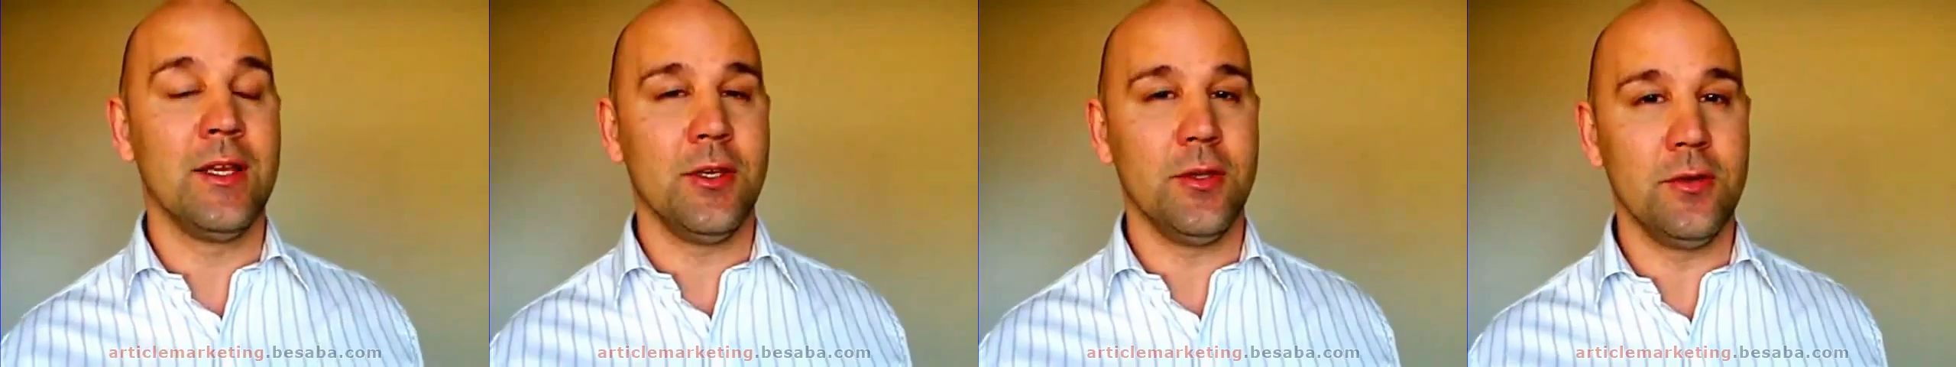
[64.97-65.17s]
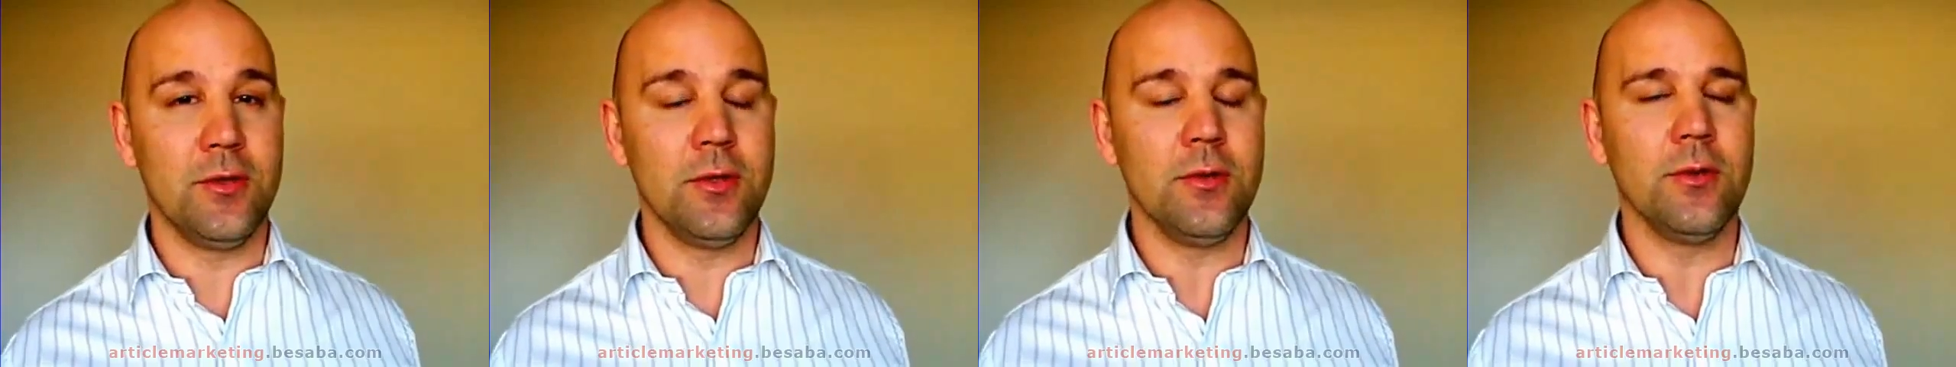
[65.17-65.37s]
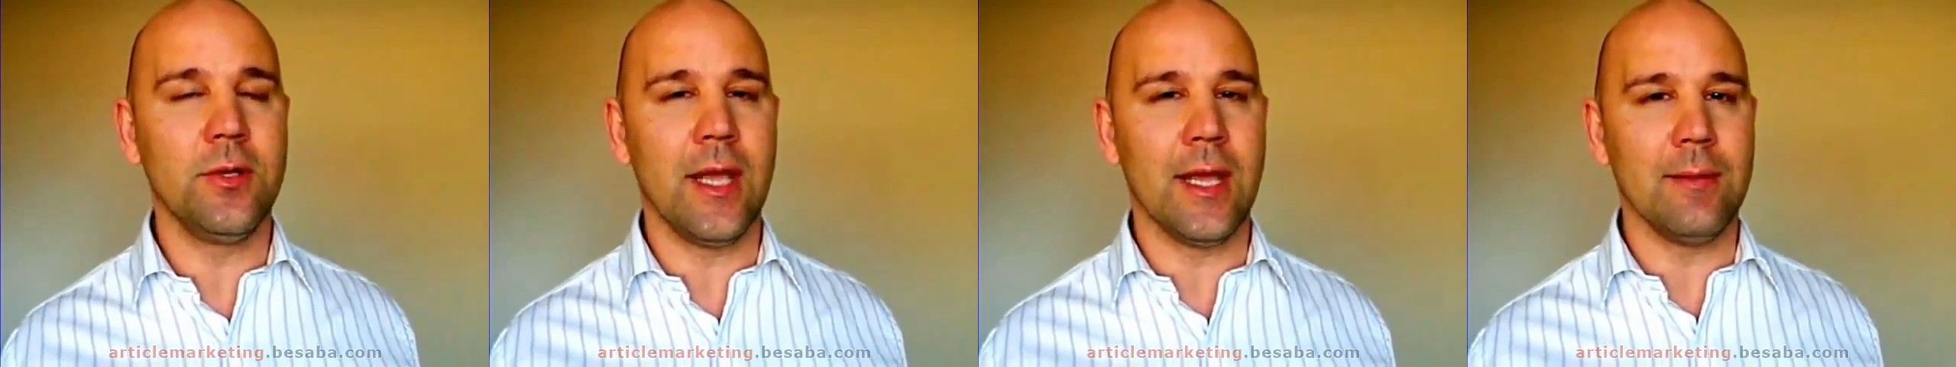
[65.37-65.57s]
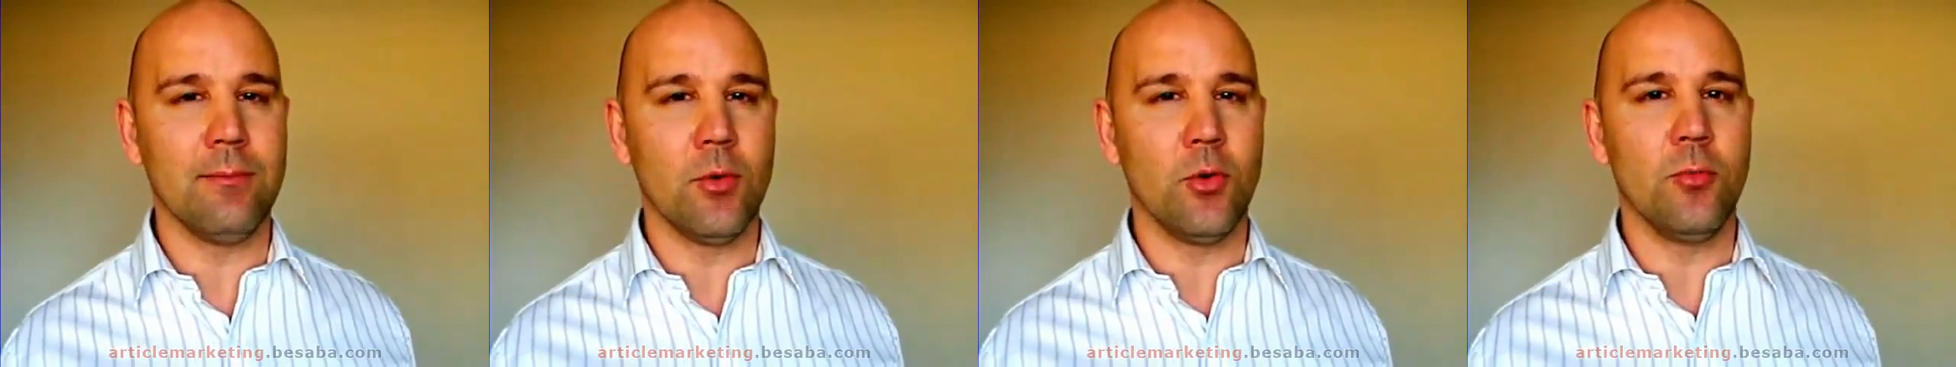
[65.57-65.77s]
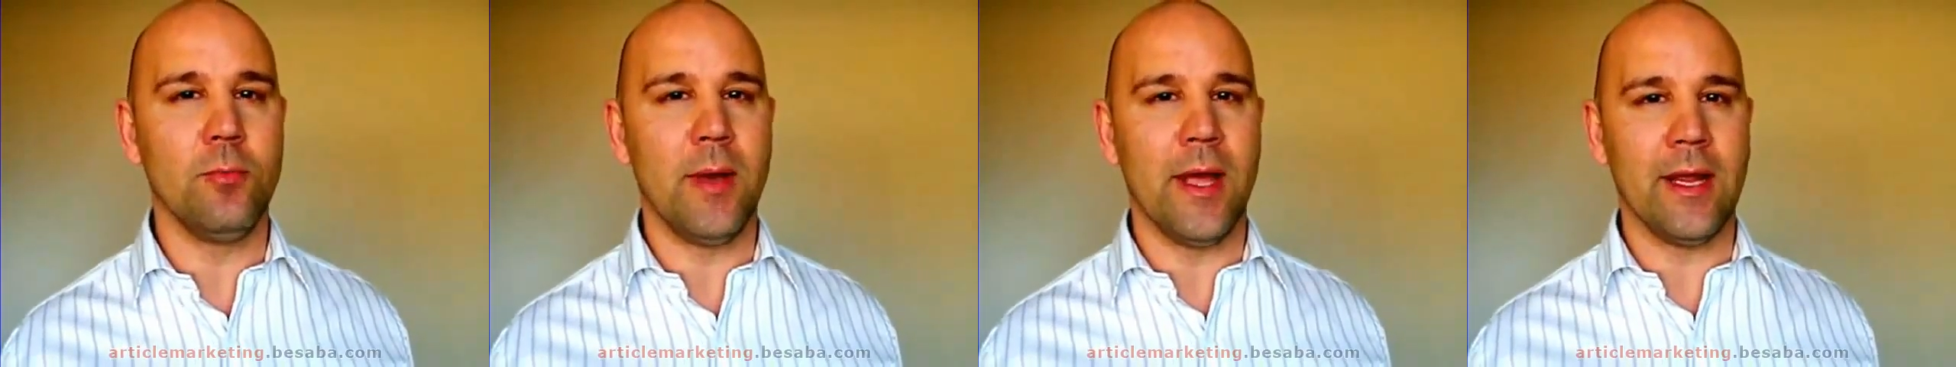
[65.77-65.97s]
you do
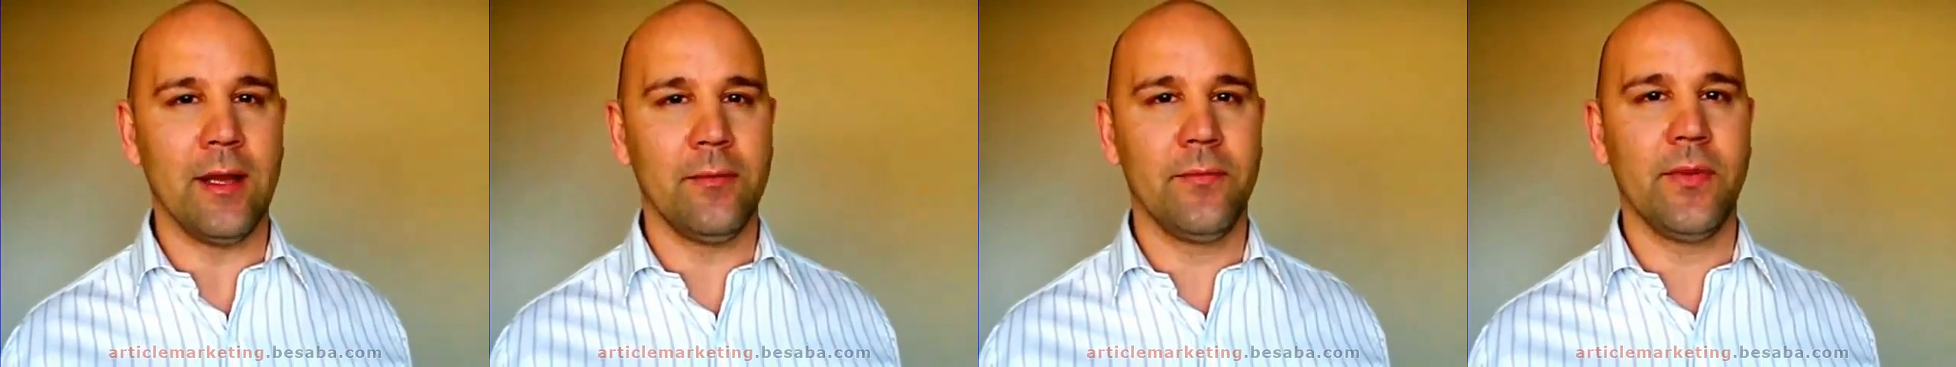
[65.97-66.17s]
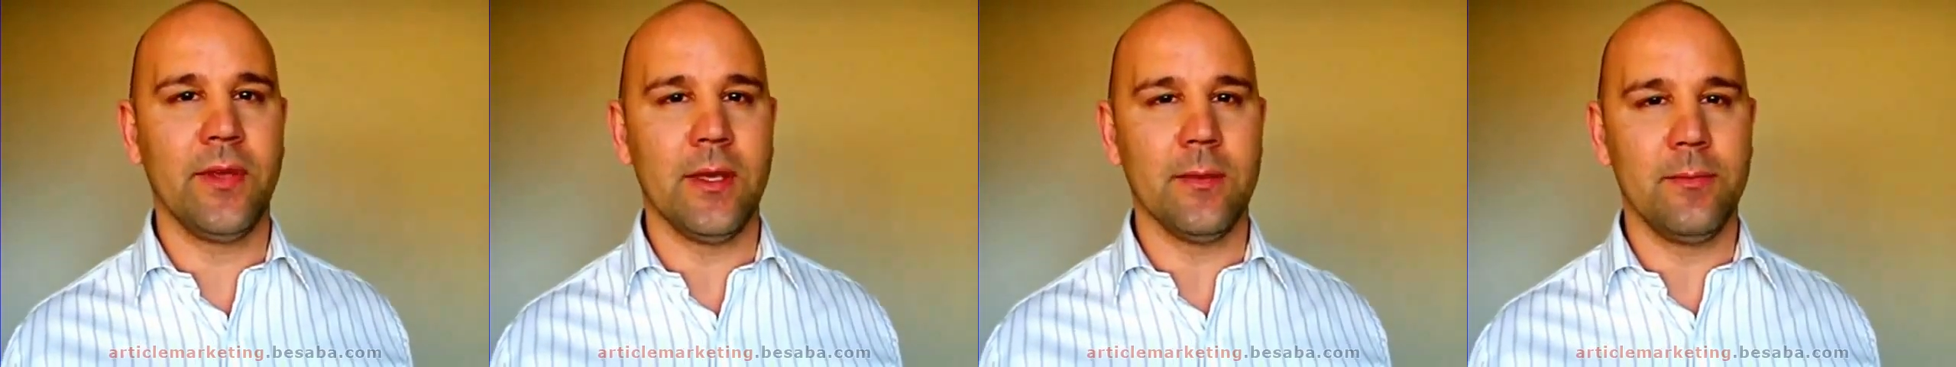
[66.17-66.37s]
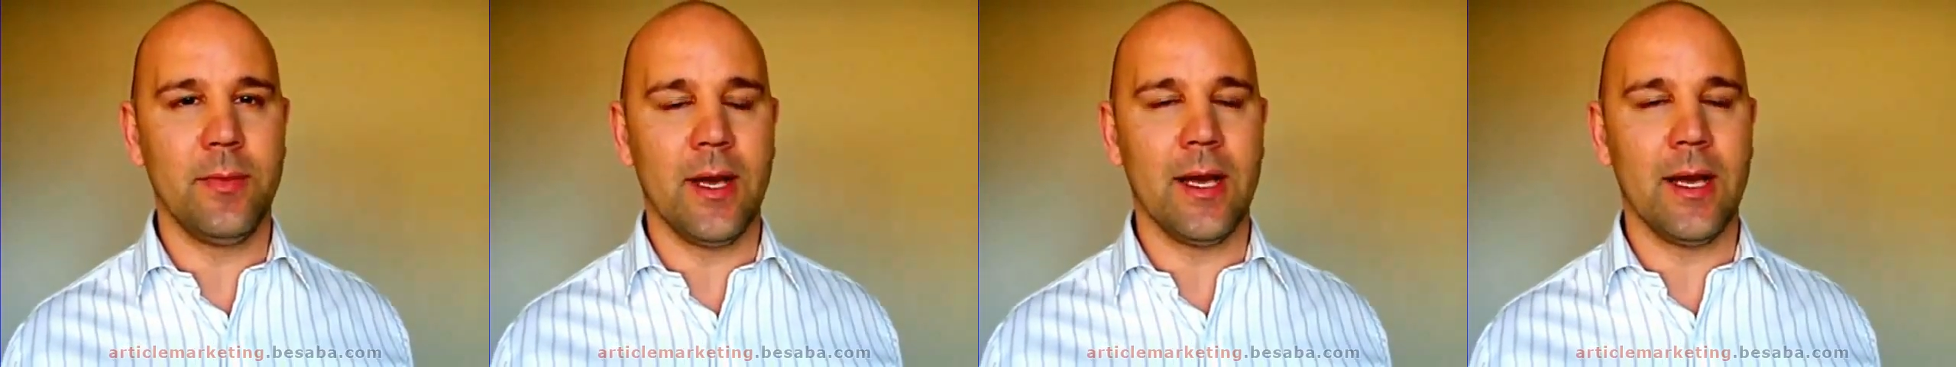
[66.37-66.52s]
get more bang for your